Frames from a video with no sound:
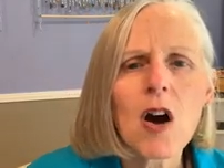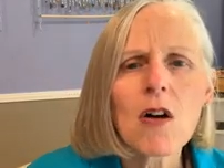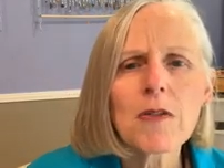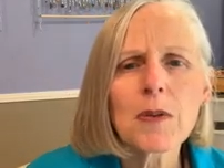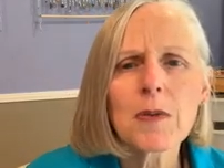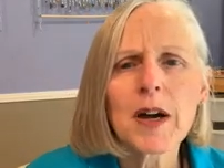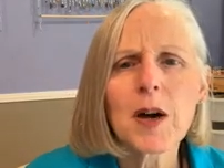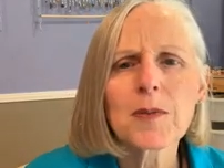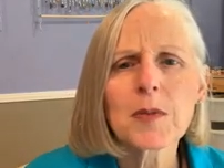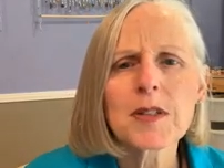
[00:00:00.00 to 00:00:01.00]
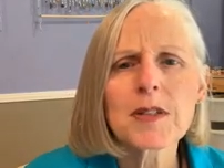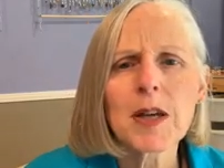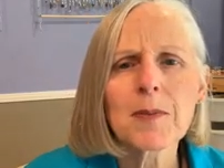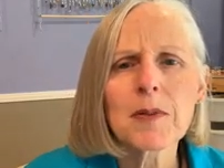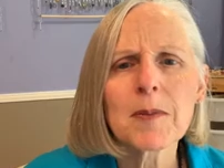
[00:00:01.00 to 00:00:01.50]
overwhelmed with
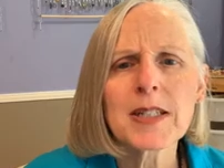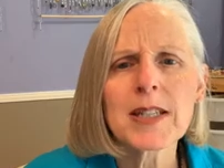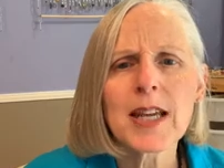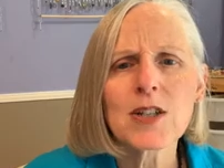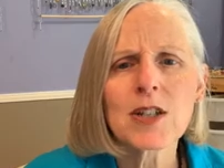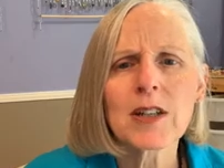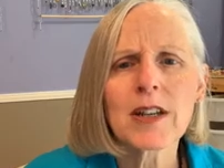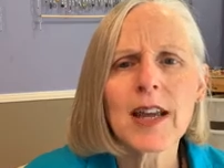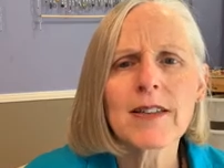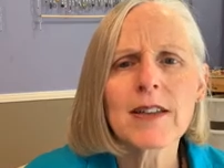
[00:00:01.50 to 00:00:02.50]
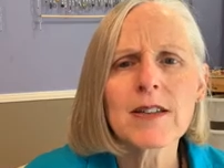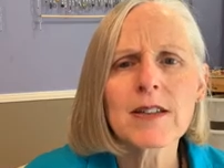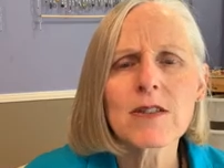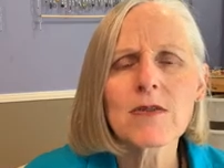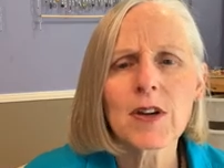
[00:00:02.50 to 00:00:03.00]
supplementation, and
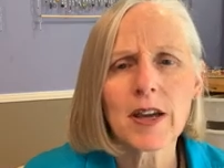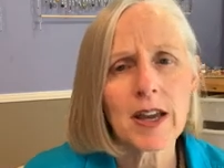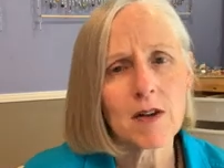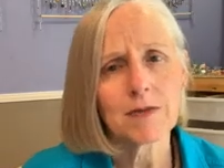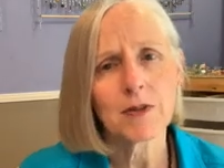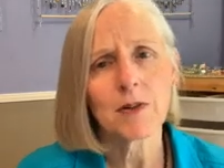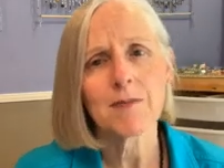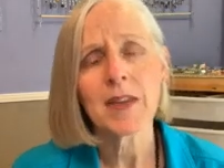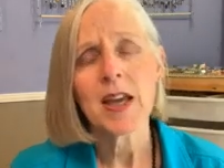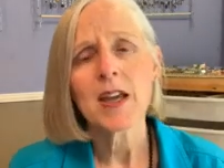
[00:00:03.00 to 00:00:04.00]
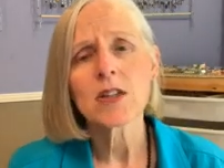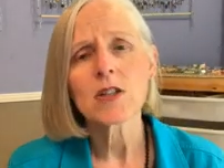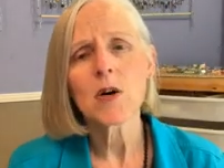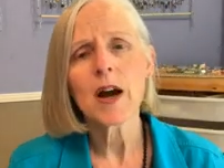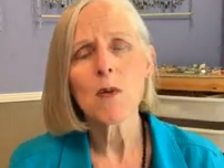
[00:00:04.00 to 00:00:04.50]
this is very helpful.
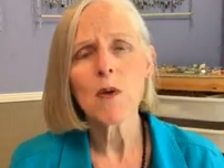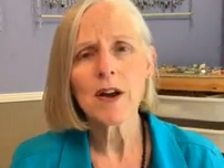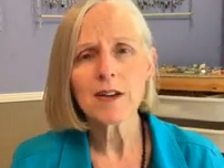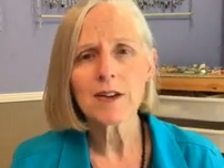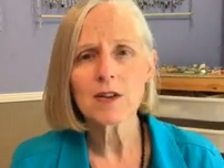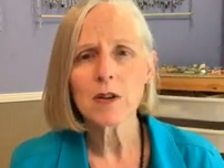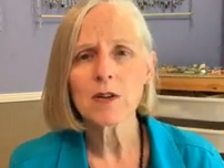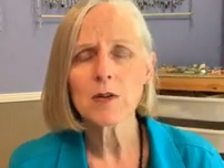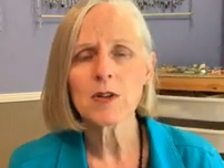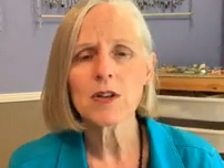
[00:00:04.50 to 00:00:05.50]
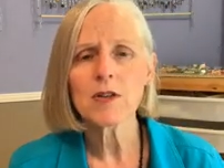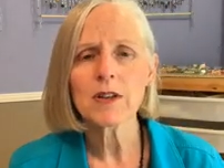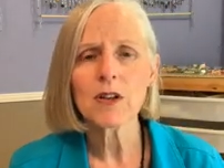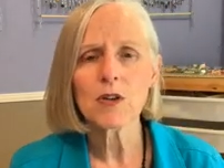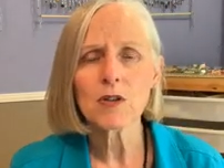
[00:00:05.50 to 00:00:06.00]
So I want you to know that when you're
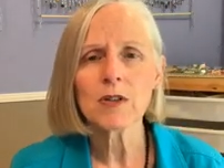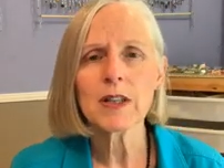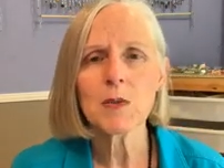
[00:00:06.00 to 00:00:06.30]
in the early